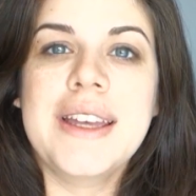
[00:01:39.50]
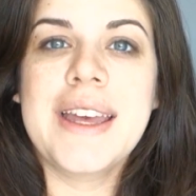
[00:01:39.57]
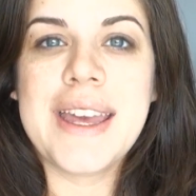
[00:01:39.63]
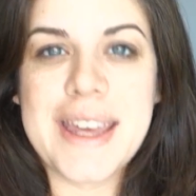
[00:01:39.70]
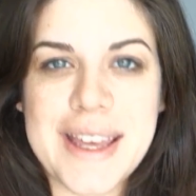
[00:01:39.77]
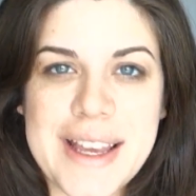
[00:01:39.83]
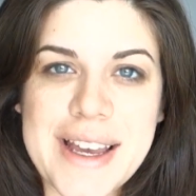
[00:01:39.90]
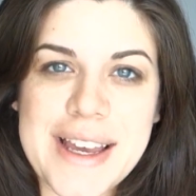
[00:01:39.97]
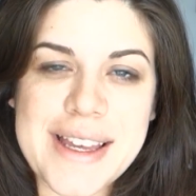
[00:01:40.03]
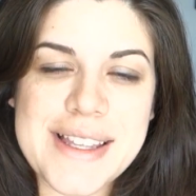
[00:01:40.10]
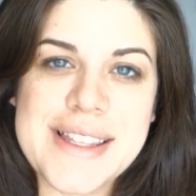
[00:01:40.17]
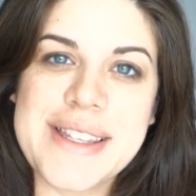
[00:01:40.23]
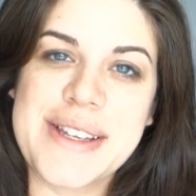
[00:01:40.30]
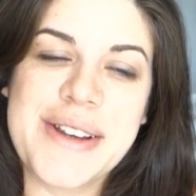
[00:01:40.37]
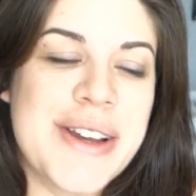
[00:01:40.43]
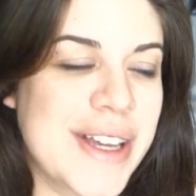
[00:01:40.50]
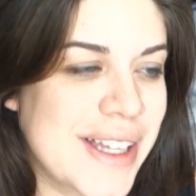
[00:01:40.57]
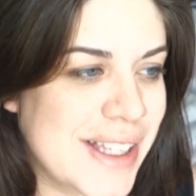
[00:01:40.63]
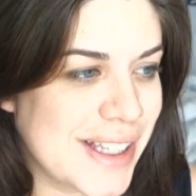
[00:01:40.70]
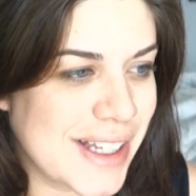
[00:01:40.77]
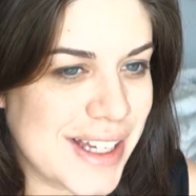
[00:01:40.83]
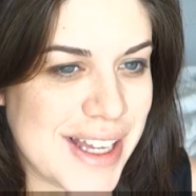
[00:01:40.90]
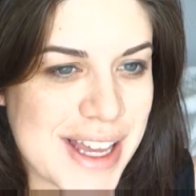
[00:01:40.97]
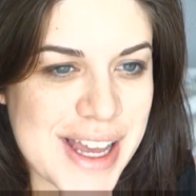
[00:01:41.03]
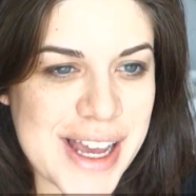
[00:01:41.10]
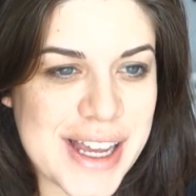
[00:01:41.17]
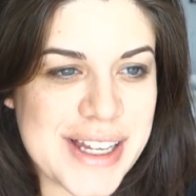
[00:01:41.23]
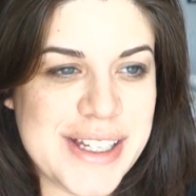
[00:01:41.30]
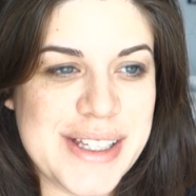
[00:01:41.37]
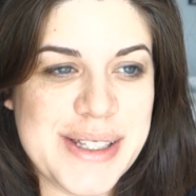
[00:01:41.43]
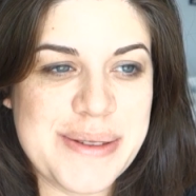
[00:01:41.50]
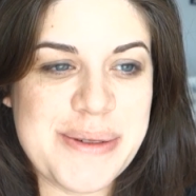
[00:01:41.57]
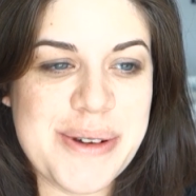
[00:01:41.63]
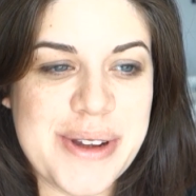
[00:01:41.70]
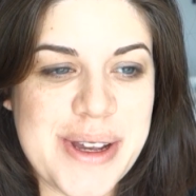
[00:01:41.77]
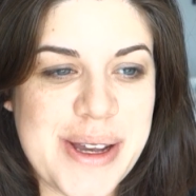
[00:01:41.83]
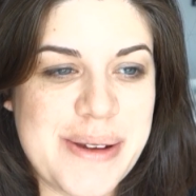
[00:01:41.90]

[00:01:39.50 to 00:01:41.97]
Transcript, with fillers: Hey guys, so I just woke